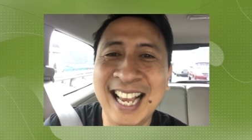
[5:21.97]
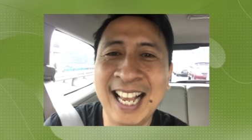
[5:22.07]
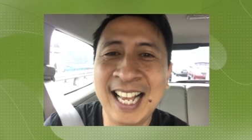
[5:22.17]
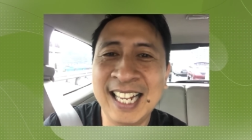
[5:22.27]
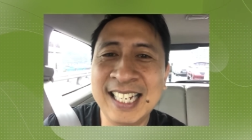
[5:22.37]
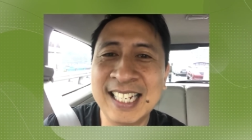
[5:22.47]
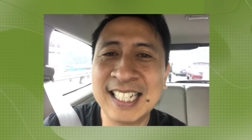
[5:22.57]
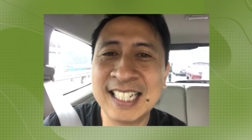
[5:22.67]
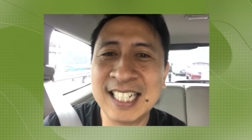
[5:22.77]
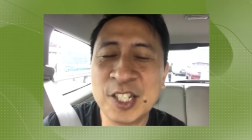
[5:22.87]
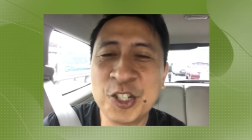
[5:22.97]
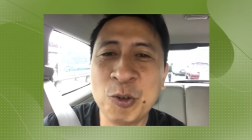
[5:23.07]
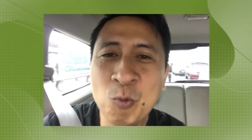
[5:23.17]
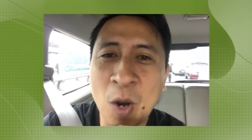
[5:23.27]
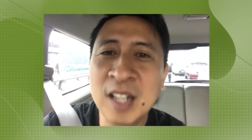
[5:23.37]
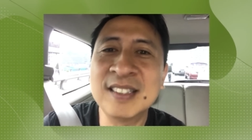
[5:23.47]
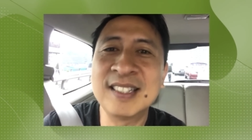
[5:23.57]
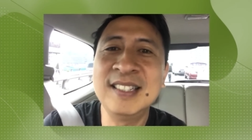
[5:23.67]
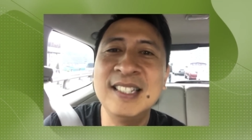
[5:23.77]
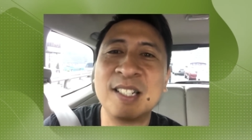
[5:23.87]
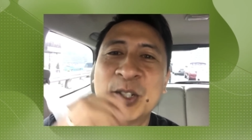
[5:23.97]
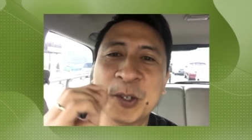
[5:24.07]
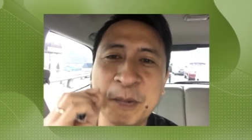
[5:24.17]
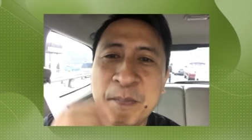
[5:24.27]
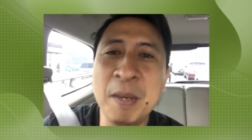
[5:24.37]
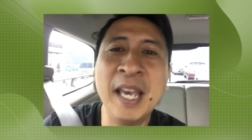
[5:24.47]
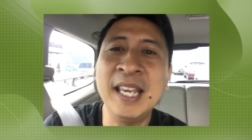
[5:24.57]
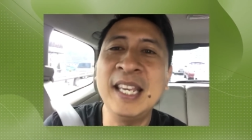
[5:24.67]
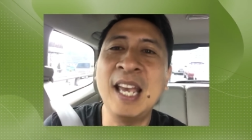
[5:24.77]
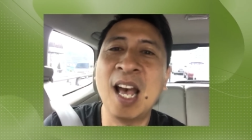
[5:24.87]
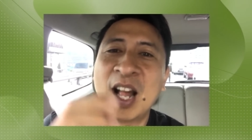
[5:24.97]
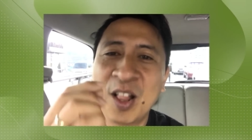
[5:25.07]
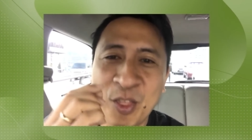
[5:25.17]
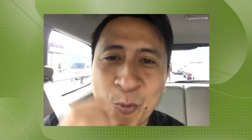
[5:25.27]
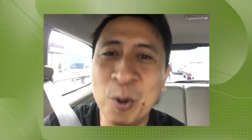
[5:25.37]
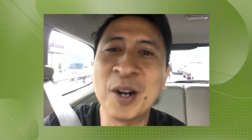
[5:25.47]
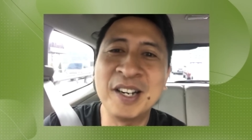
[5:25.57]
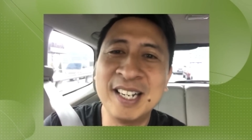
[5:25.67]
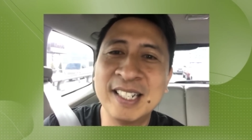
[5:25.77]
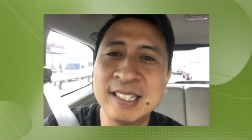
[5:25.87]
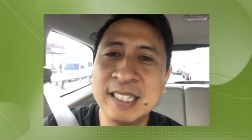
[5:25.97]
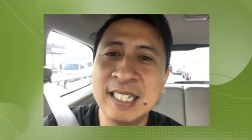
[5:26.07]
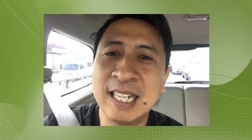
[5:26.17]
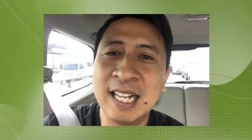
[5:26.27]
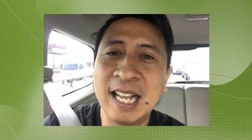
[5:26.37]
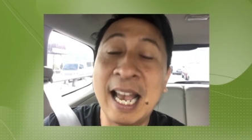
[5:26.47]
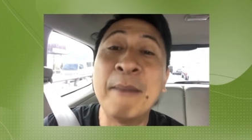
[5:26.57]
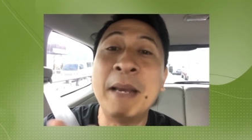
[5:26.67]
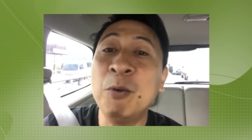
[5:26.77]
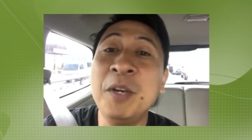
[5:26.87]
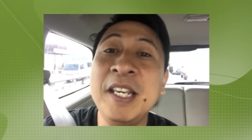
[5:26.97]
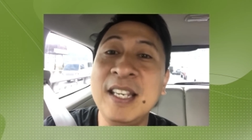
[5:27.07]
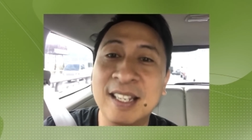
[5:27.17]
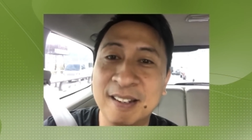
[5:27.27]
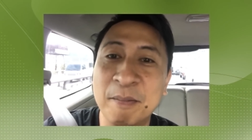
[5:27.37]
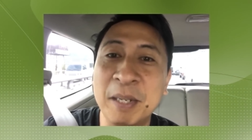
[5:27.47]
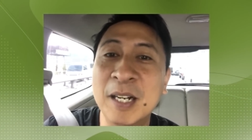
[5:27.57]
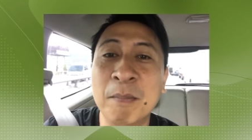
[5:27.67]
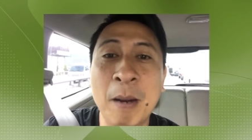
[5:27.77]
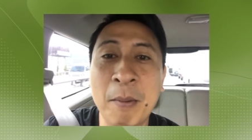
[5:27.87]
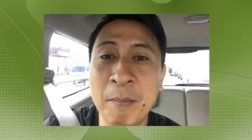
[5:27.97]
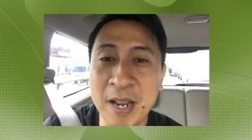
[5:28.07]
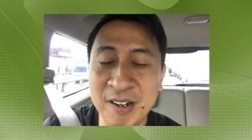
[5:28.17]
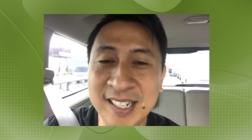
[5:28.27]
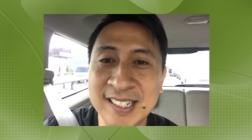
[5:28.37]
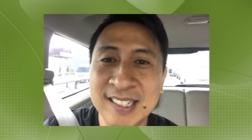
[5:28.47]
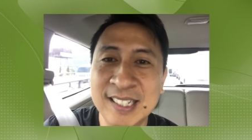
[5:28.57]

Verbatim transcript: And she wanted to obey the word. And may we become Mama Mary.